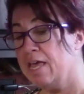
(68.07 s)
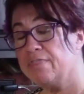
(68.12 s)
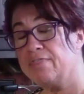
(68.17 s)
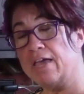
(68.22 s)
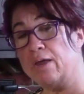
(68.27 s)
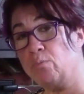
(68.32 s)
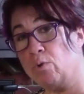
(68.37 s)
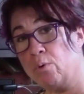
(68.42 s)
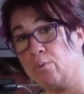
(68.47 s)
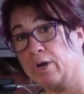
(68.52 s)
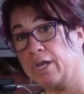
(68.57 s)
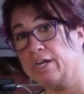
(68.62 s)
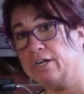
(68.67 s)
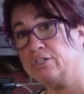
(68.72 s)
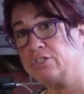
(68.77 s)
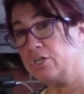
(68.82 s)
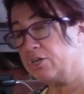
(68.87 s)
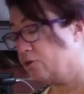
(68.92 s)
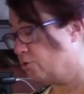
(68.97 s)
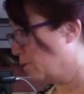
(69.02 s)
Then what we're going
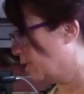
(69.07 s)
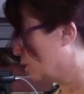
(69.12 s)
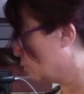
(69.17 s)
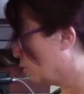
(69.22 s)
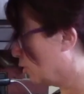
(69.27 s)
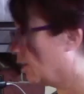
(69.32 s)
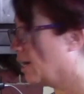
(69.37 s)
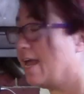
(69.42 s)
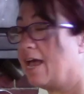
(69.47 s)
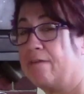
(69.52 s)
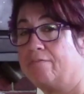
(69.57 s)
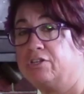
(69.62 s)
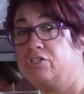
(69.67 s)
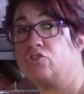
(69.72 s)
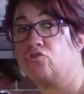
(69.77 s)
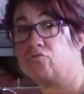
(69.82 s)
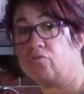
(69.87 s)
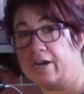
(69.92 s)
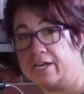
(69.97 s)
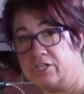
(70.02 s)
to do is we're going to have a
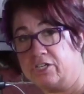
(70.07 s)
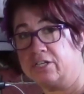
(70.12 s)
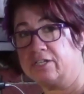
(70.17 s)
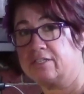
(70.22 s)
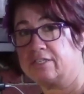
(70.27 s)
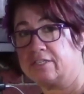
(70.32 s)
dredging